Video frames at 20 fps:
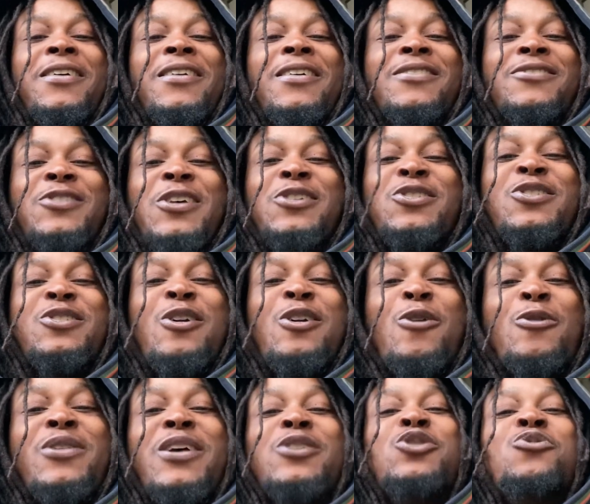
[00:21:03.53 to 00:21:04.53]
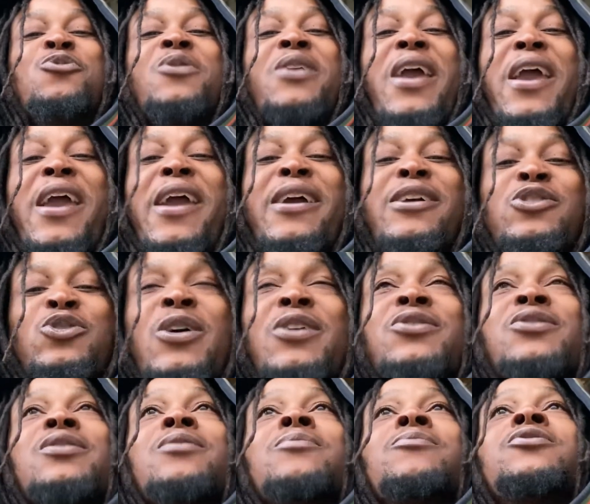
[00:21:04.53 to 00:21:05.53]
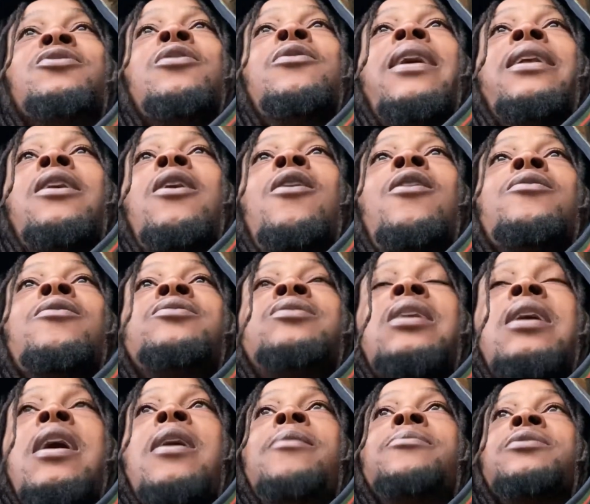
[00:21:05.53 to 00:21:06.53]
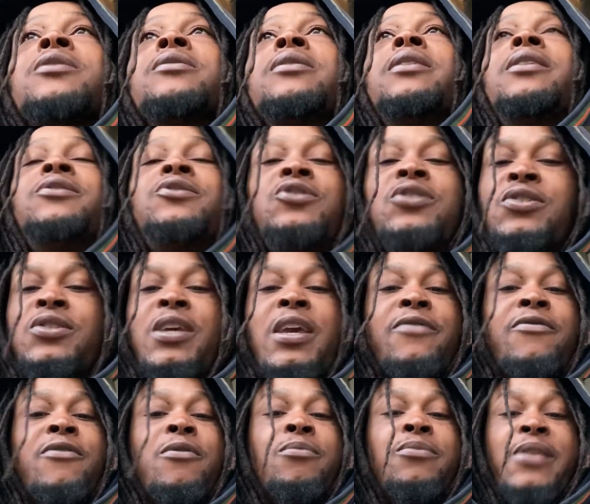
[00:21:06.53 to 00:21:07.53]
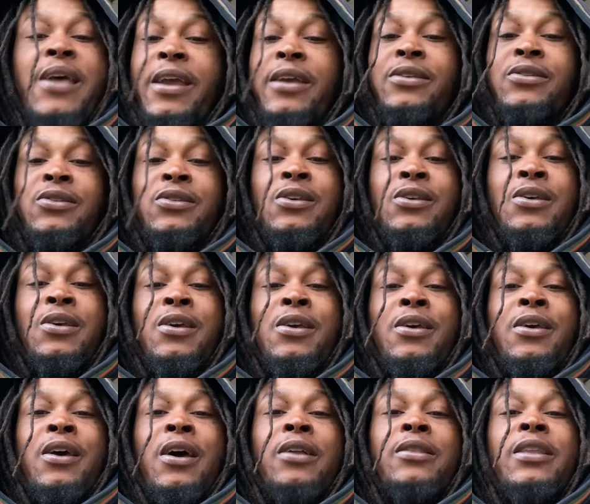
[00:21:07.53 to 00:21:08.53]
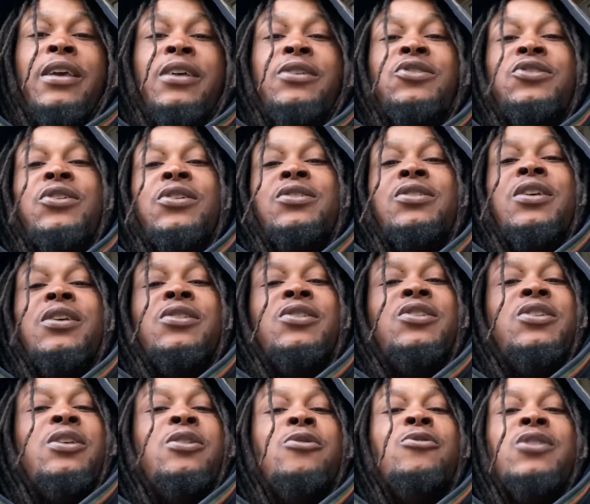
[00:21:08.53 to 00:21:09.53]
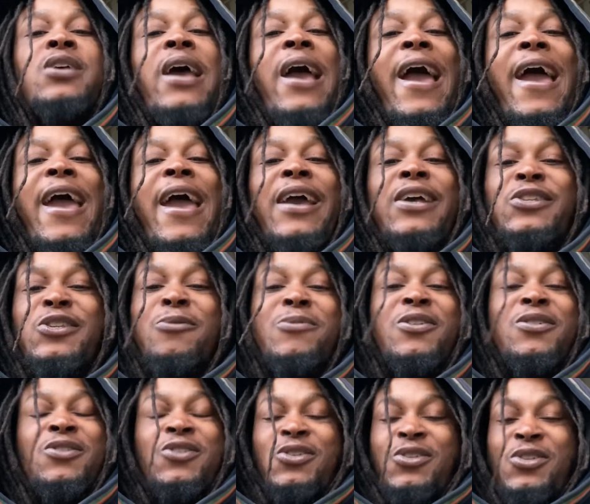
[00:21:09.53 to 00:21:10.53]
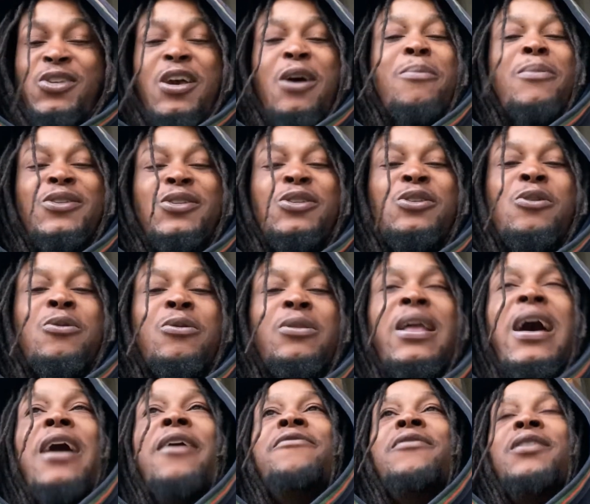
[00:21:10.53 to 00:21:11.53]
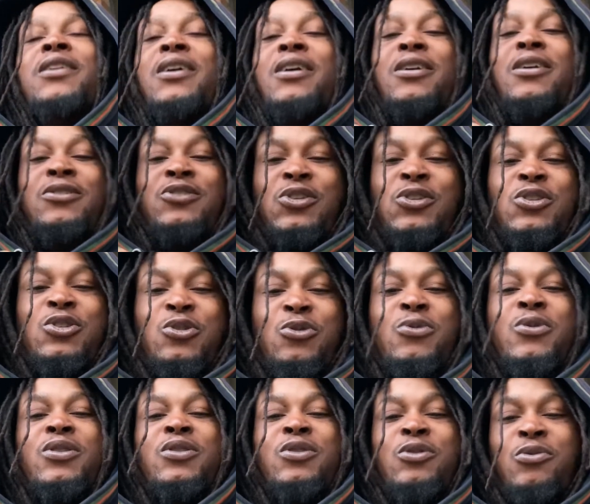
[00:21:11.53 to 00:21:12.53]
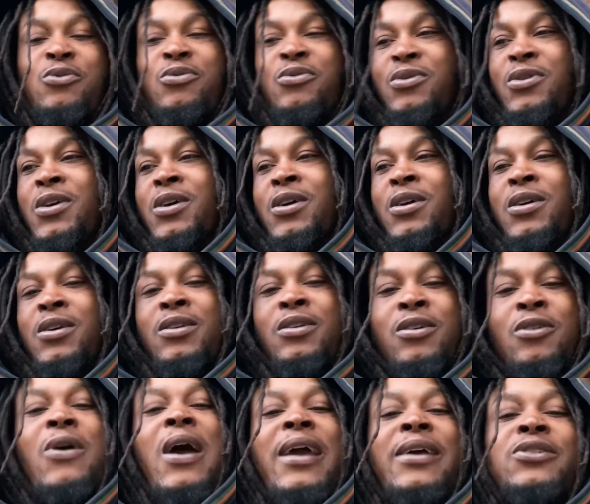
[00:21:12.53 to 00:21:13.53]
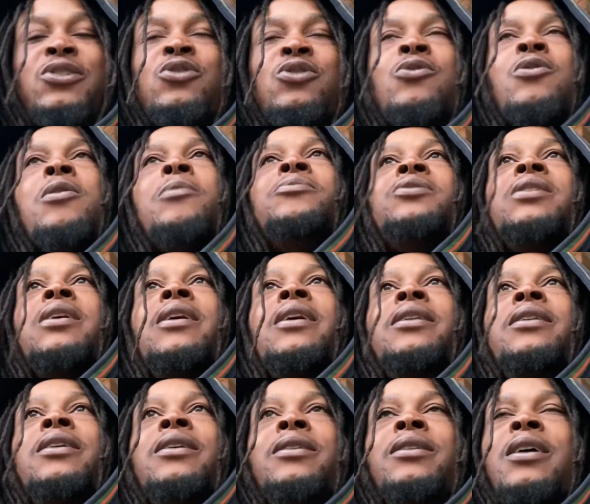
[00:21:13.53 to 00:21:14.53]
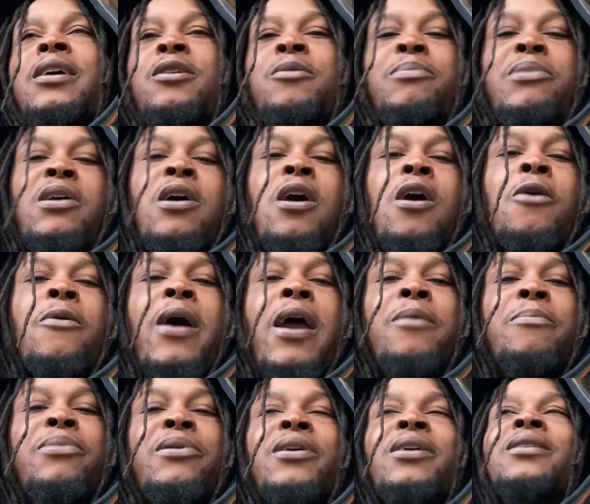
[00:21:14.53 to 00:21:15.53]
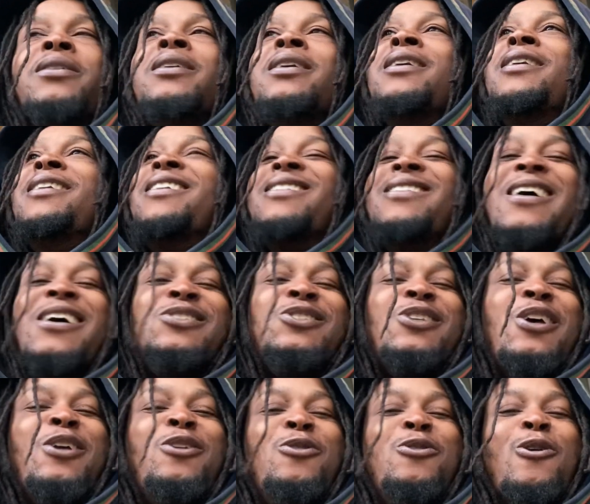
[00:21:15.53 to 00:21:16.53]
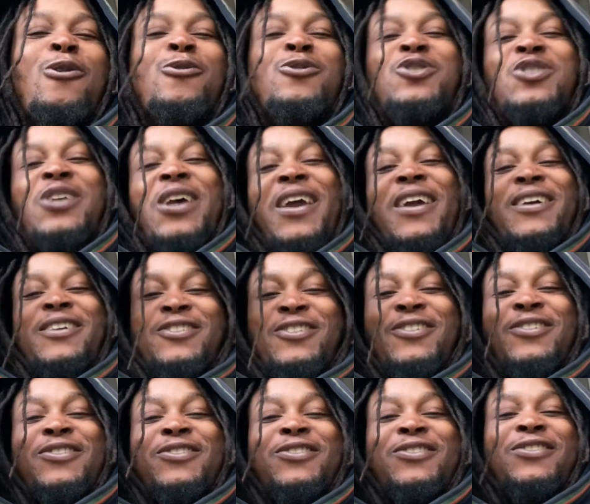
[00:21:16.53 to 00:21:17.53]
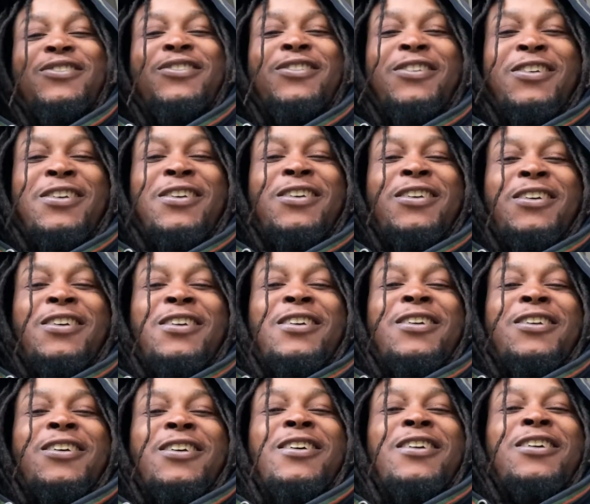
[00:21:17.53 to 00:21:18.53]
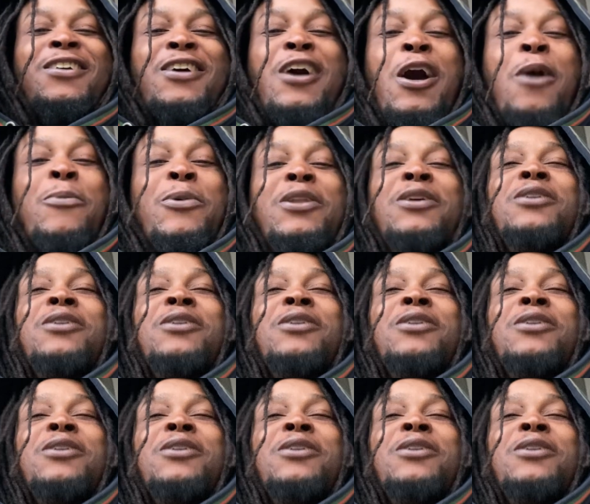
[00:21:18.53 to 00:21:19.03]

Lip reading: Just know that you can trust him. So at all times, at least just give him thanks. At least just continue to ask him to just come into your life, and then just do it through Christ. You know what I'm saying? And it'll be all right. But that's how you know change is coming in